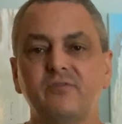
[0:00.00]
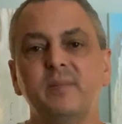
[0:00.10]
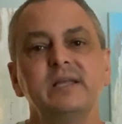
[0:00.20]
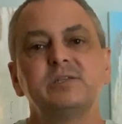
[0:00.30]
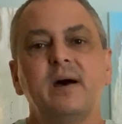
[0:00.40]
For
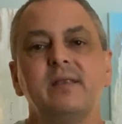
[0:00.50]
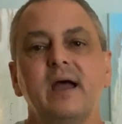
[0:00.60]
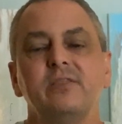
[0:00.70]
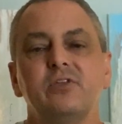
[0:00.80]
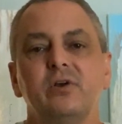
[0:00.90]
me, it's about
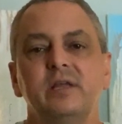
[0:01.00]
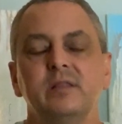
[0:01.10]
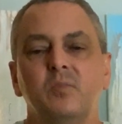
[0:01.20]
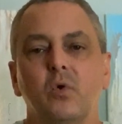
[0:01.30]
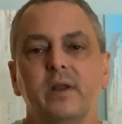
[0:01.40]
9.30 in
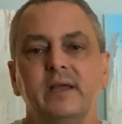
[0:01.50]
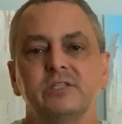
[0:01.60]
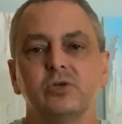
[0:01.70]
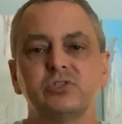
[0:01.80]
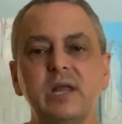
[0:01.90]
the morning.
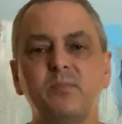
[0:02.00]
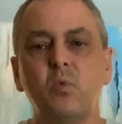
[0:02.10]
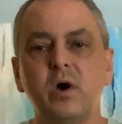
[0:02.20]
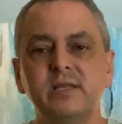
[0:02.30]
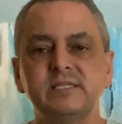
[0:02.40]
And so step
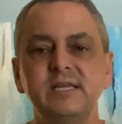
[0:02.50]
one is